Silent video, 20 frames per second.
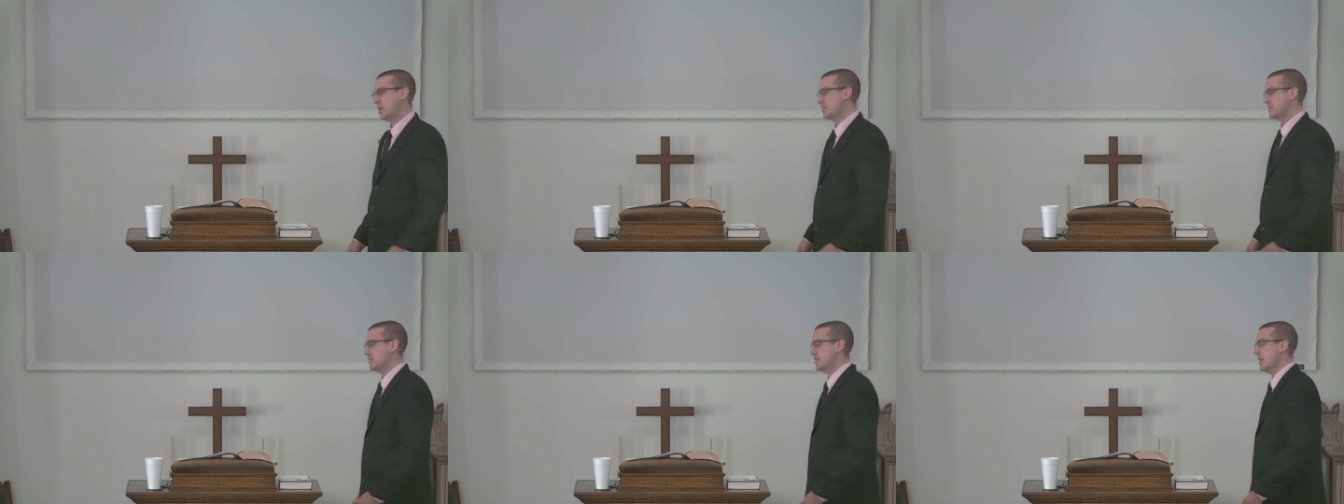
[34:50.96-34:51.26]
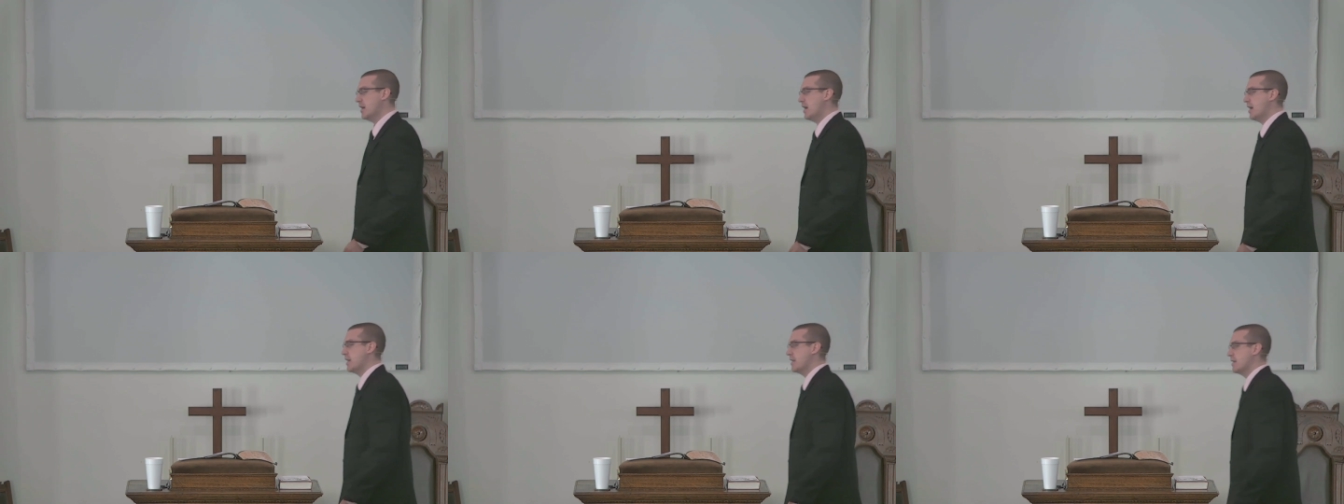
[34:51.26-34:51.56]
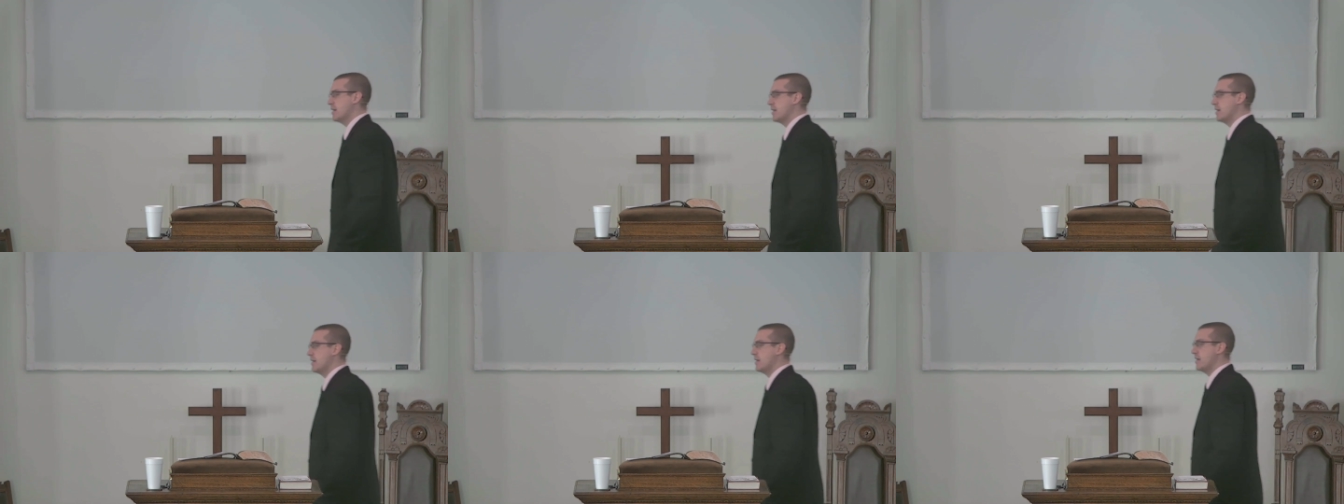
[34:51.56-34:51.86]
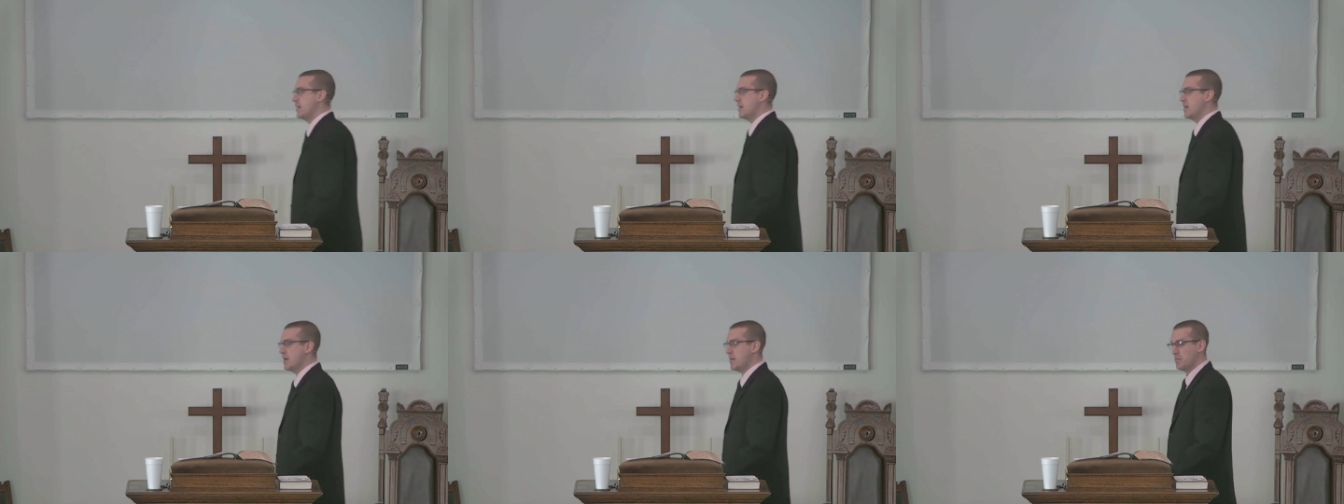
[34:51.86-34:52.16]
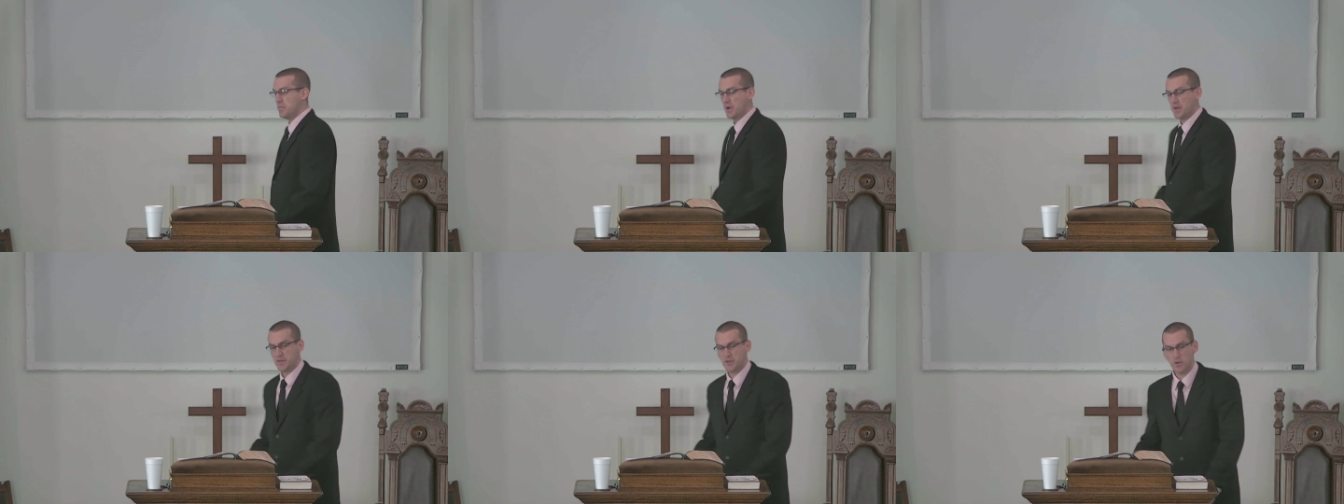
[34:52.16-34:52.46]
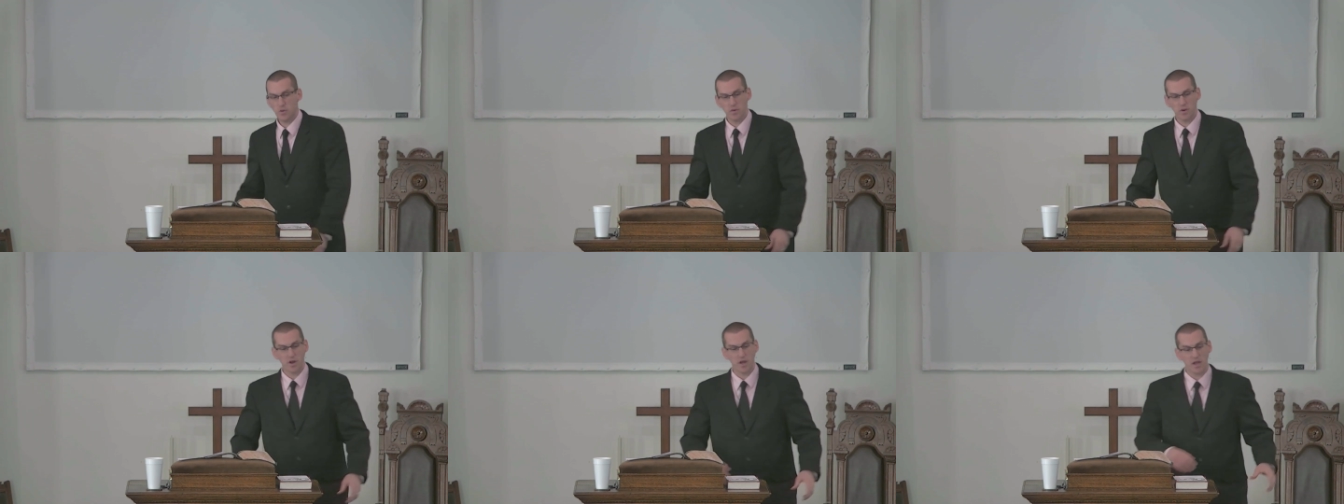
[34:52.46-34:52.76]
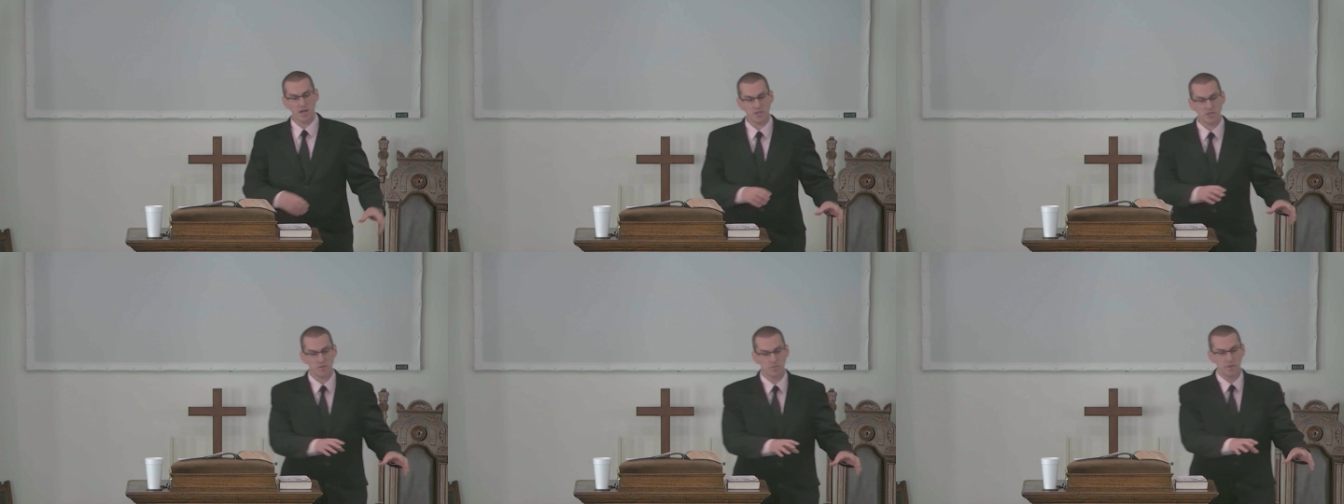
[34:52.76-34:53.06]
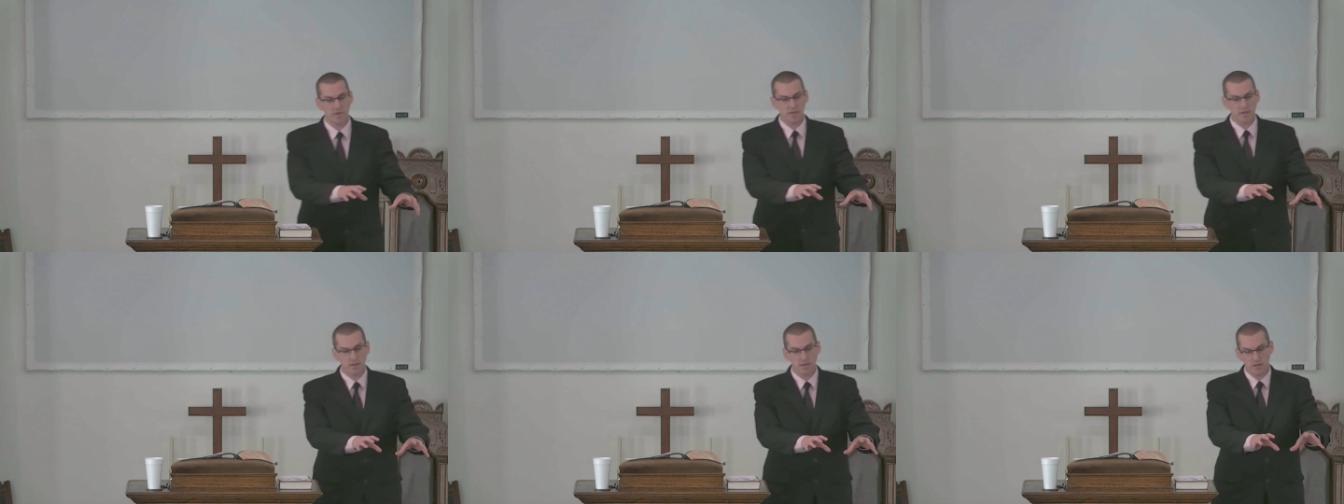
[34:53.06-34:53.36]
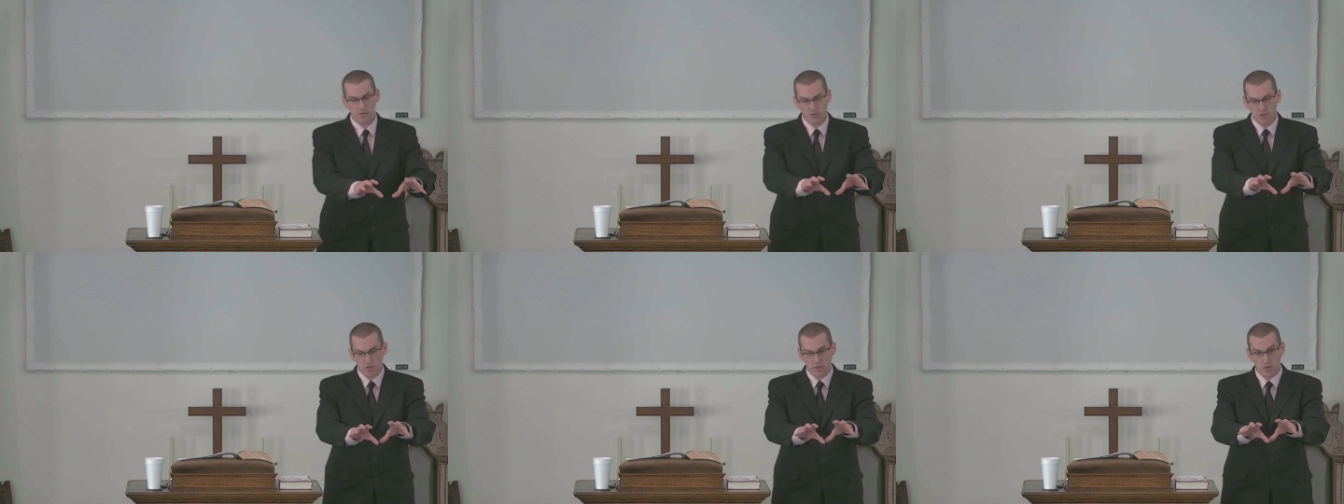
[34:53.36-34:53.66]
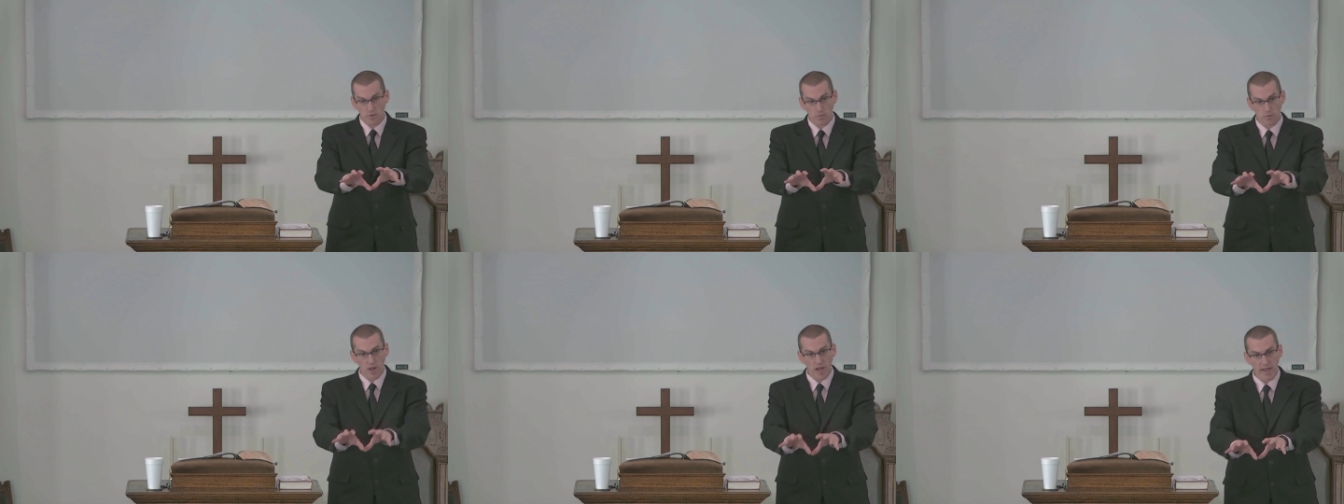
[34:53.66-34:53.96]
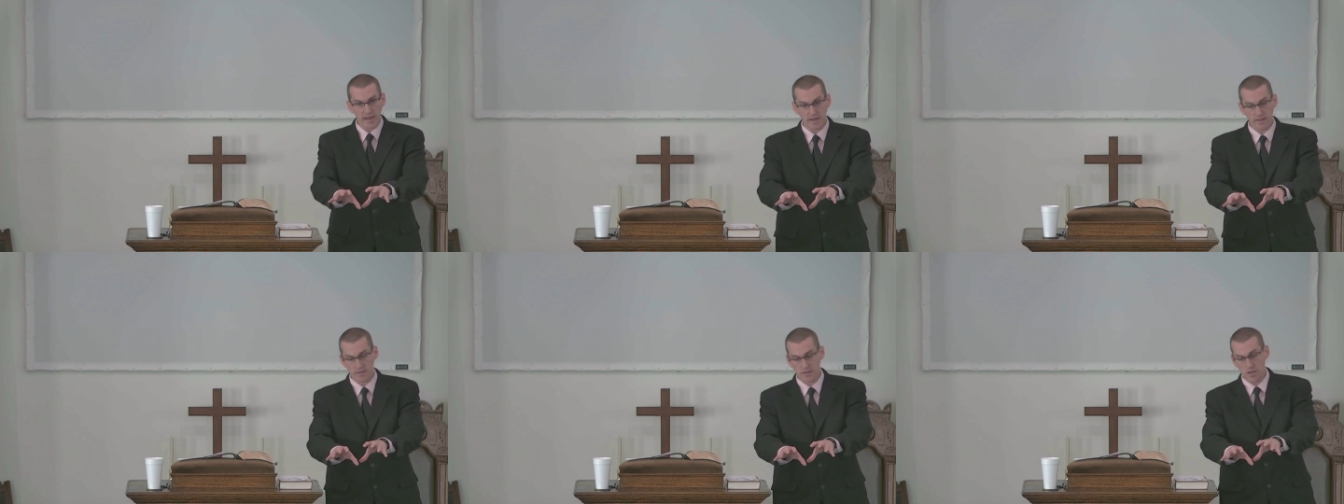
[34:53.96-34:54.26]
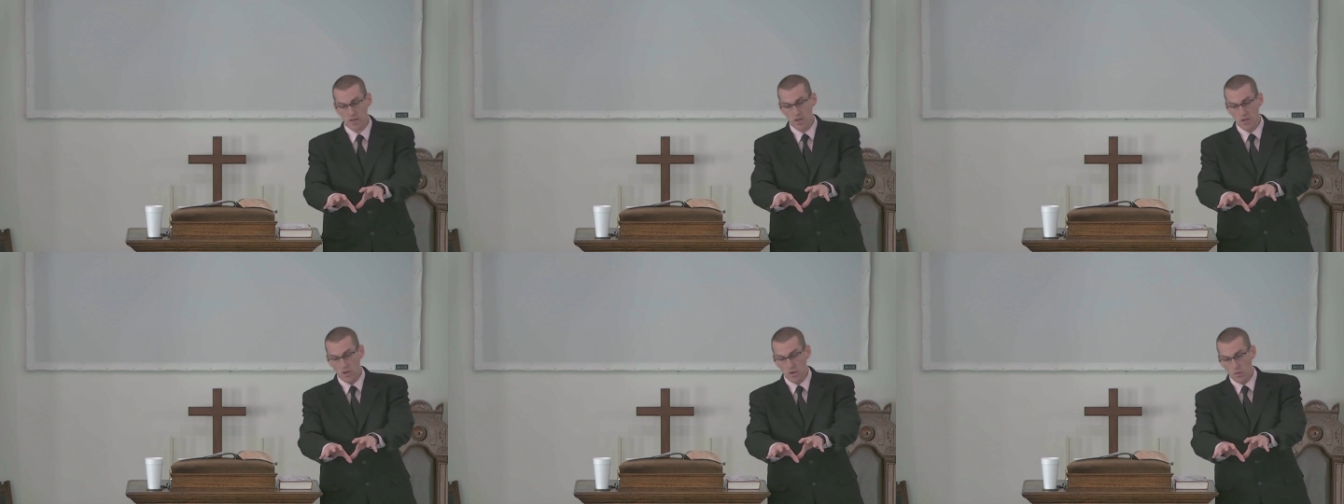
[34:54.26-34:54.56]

praise God. But to her husband, to the right,